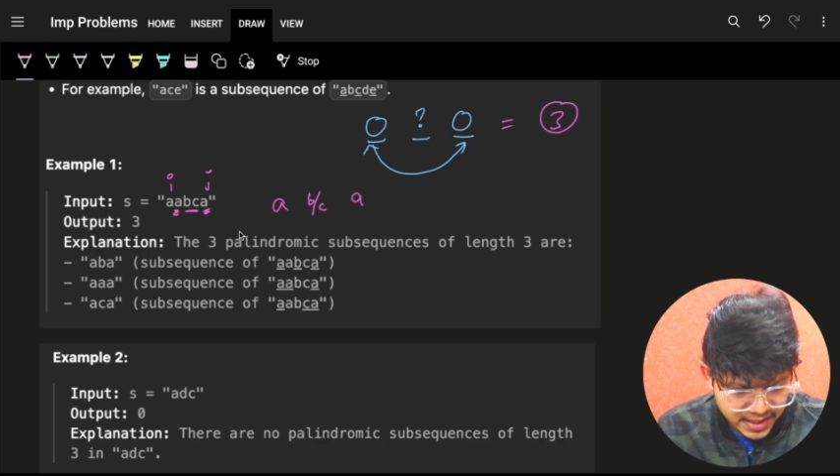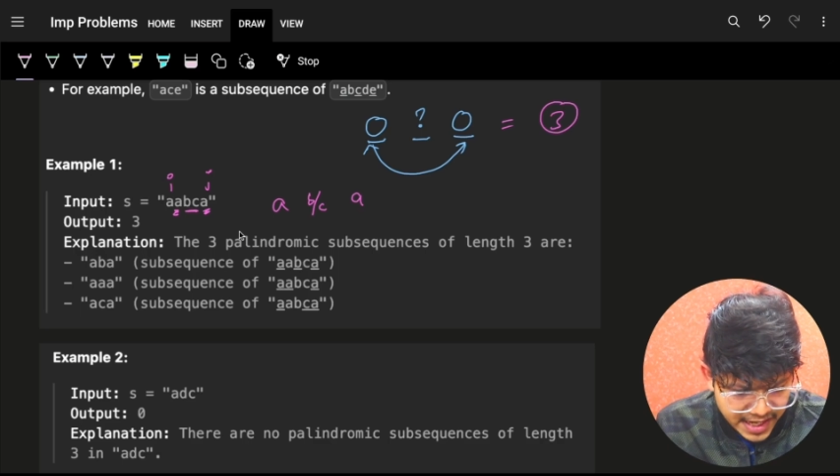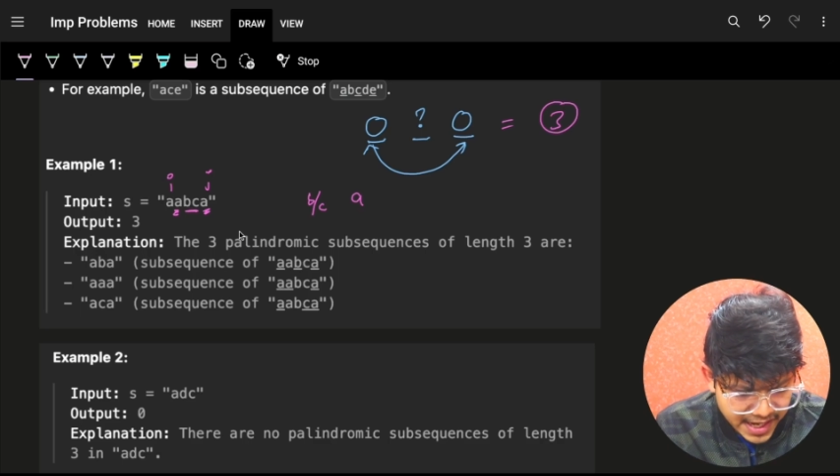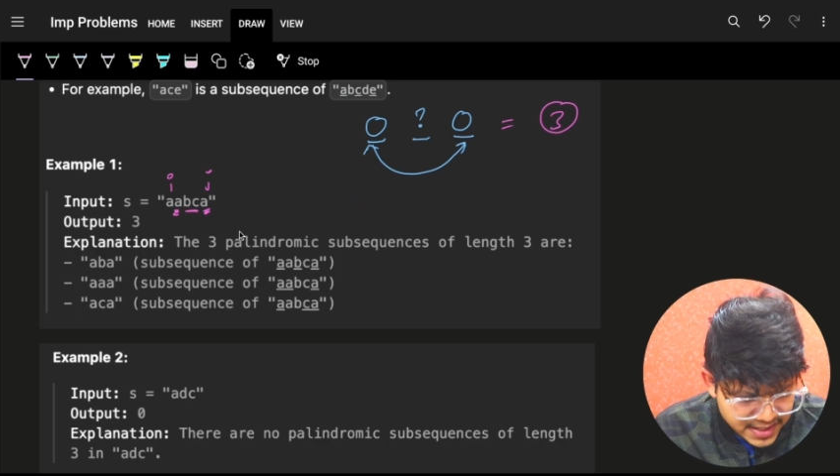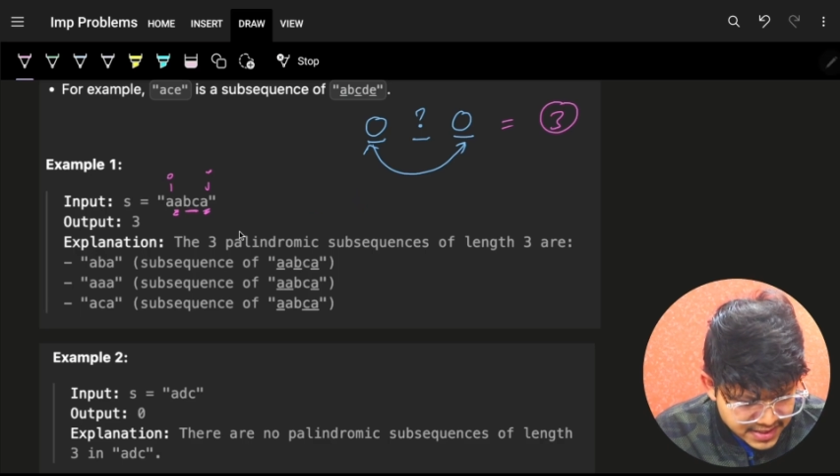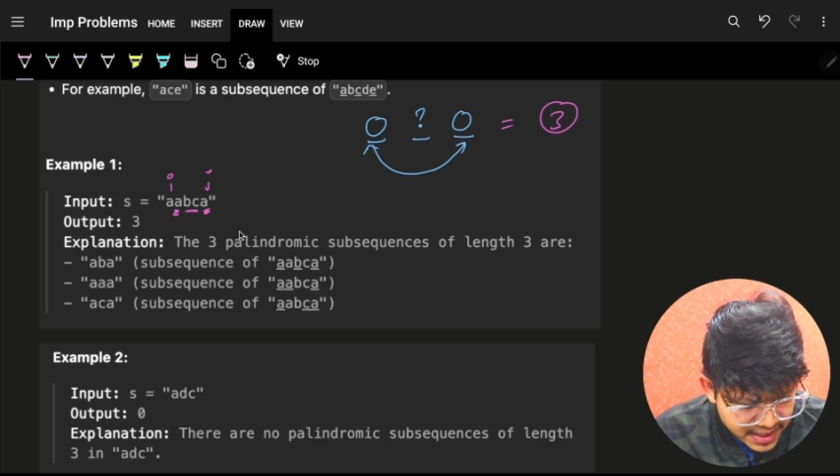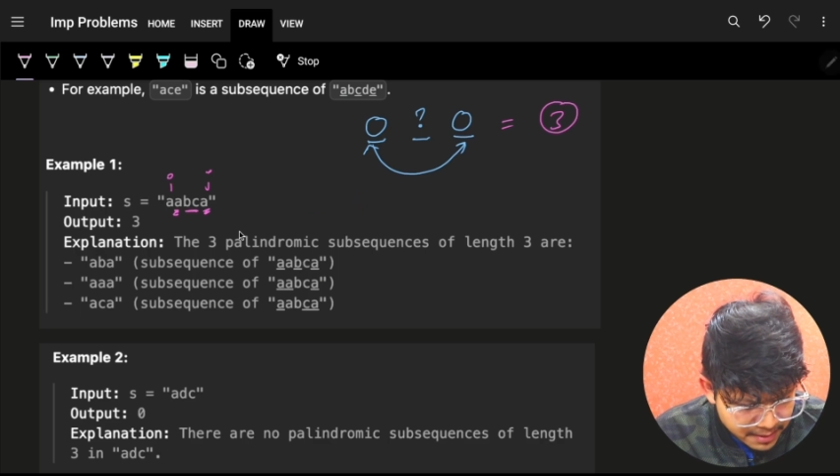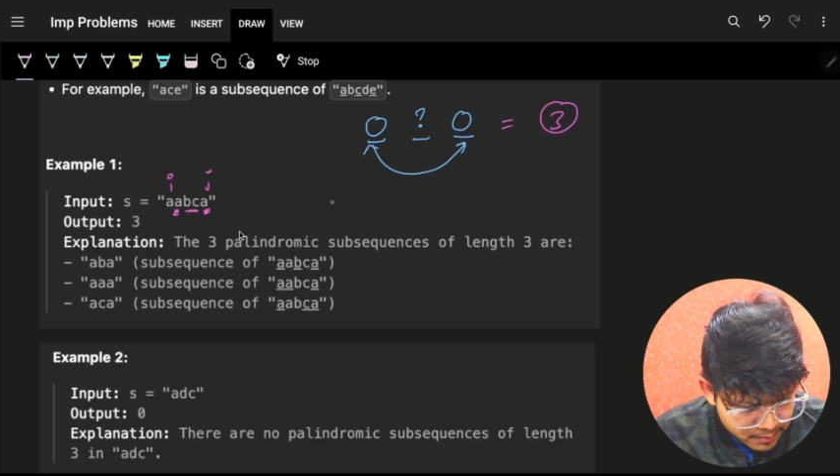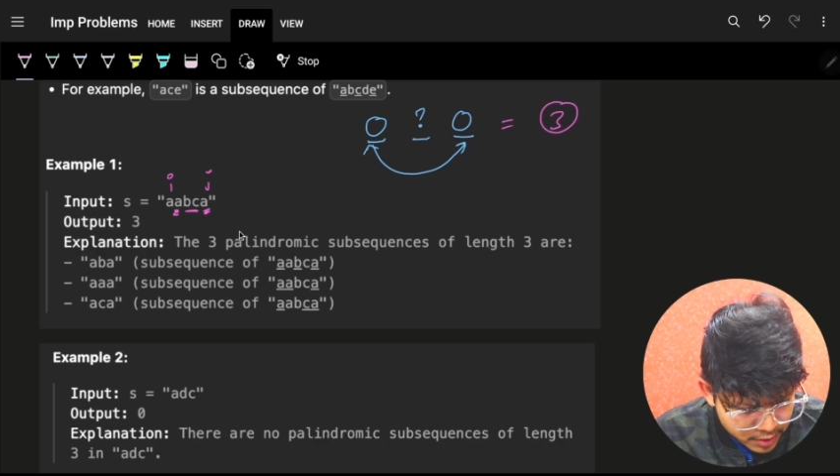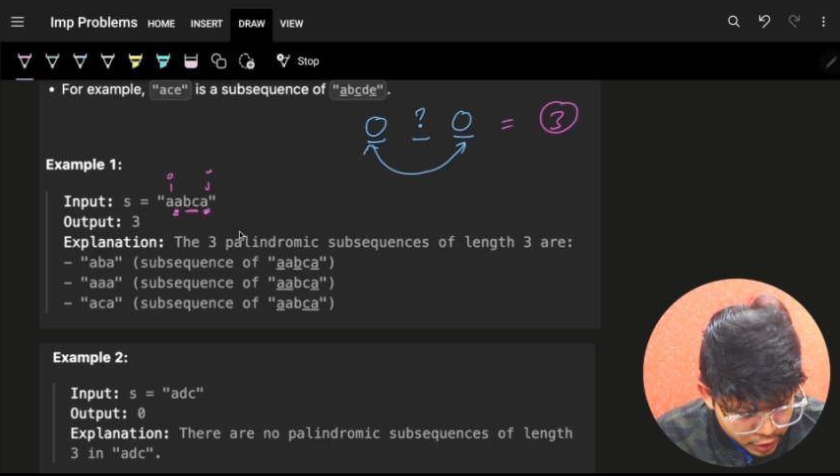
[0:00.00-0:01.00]
is
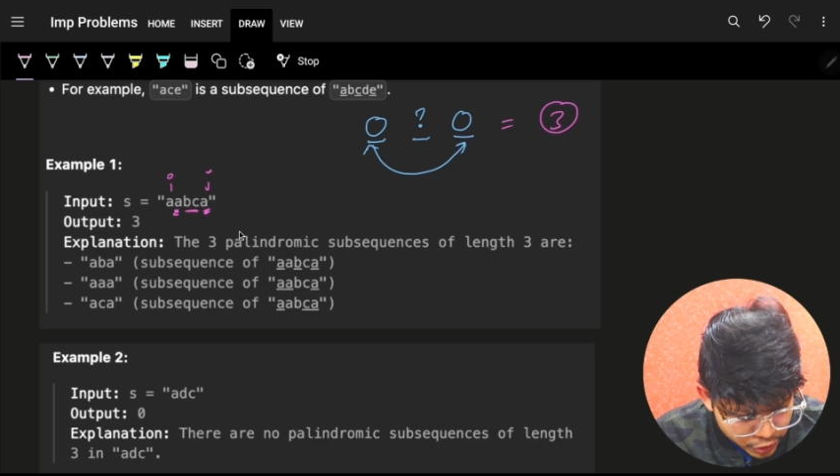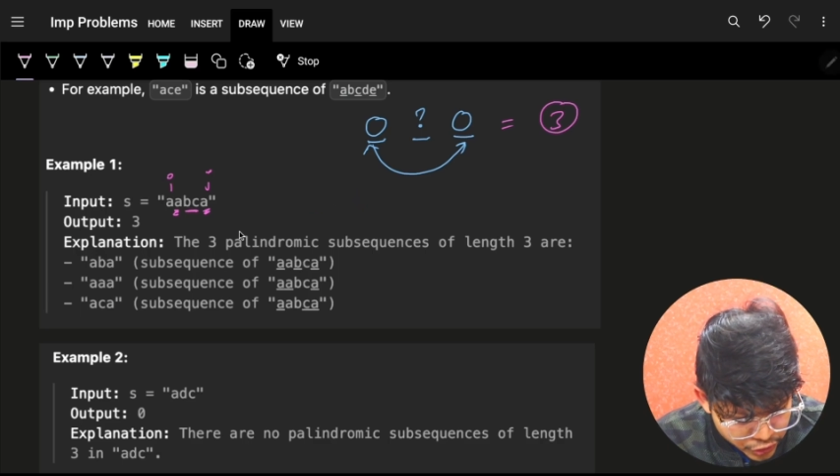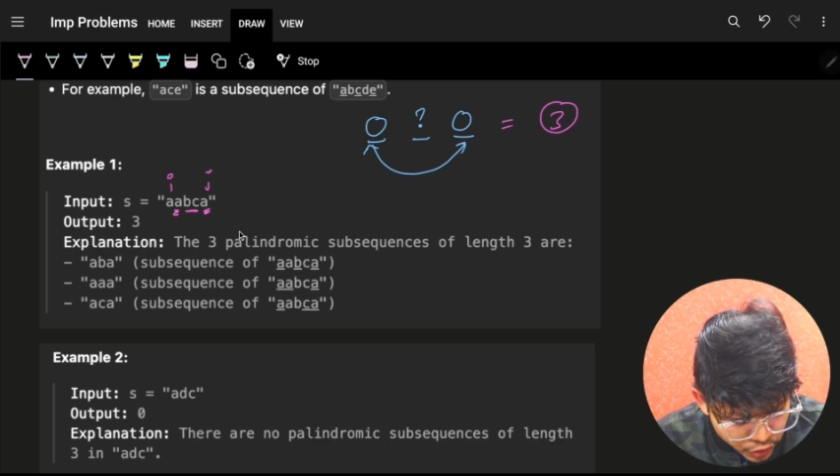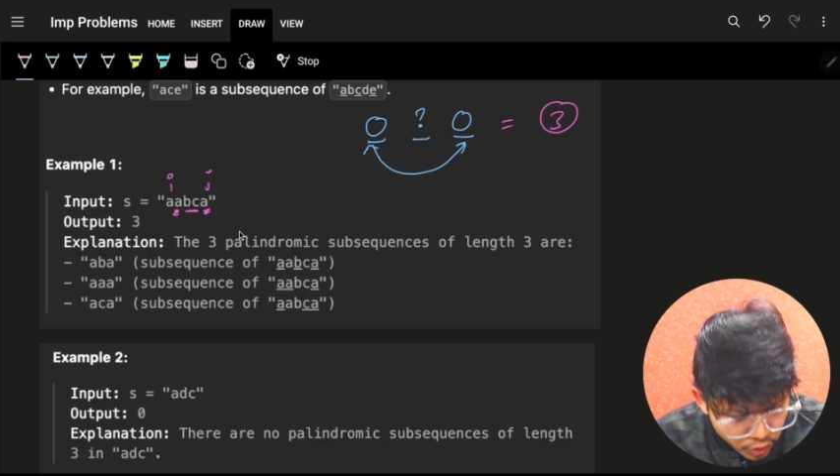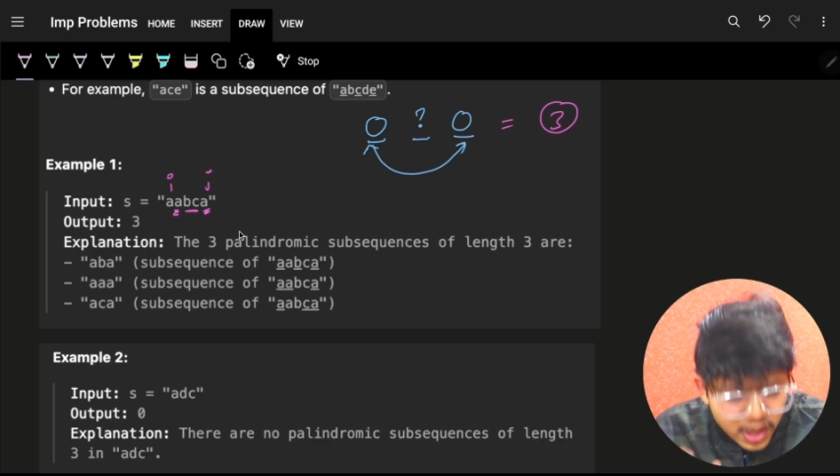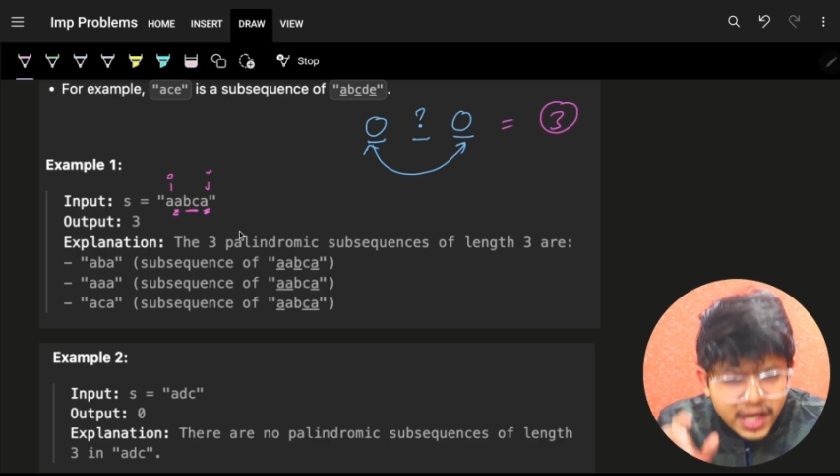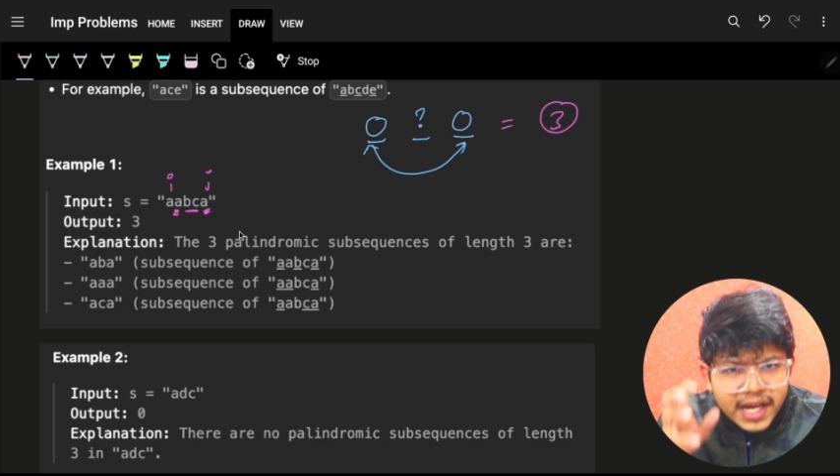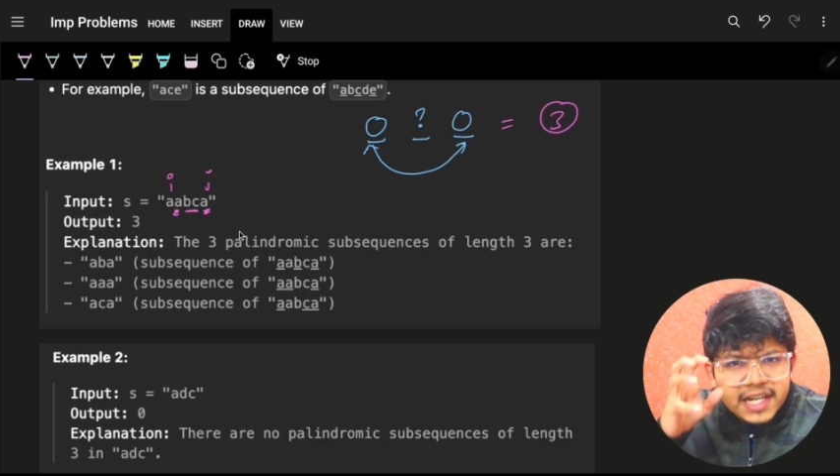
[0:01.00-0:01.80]
same, So